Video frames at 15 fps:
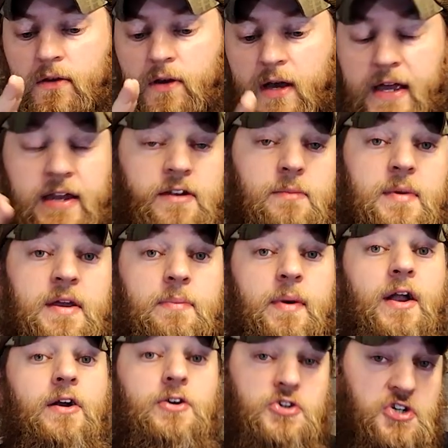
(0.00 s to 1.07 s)
I had to make
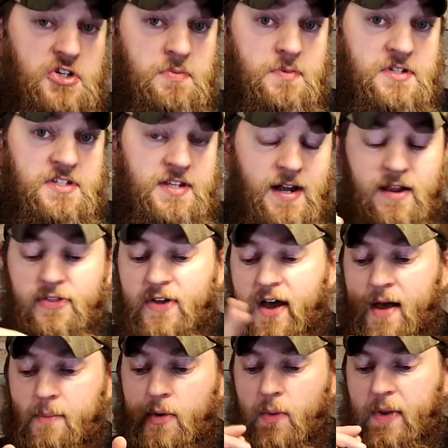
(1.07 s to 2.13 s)
bigger adjustments than I
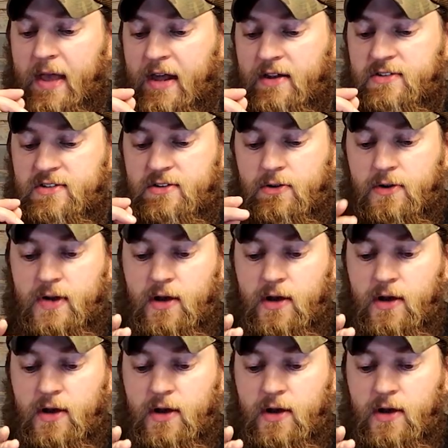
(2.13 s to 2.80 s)
thought, but we got it zeroed